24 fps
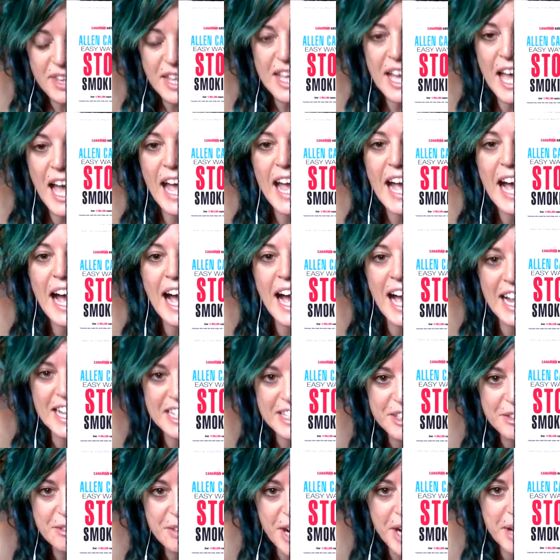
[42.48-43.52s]
I
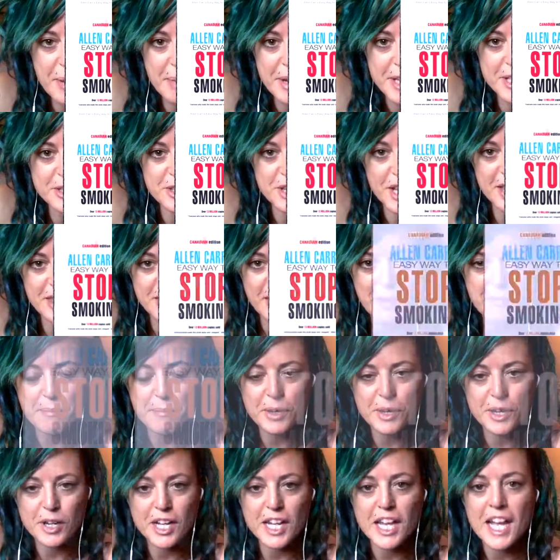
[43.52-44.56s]
highly recommend you get that
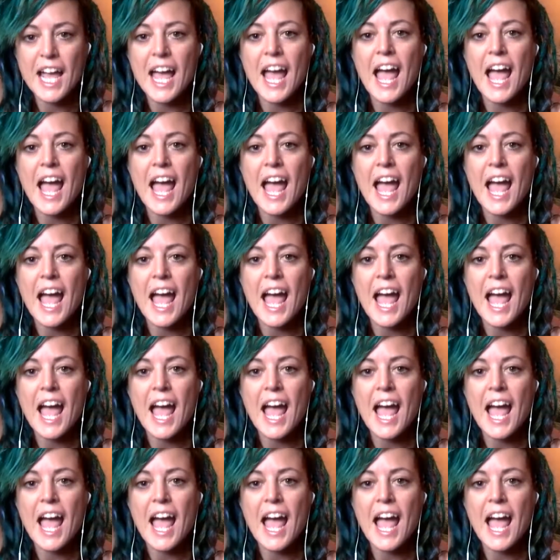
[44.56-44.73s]
book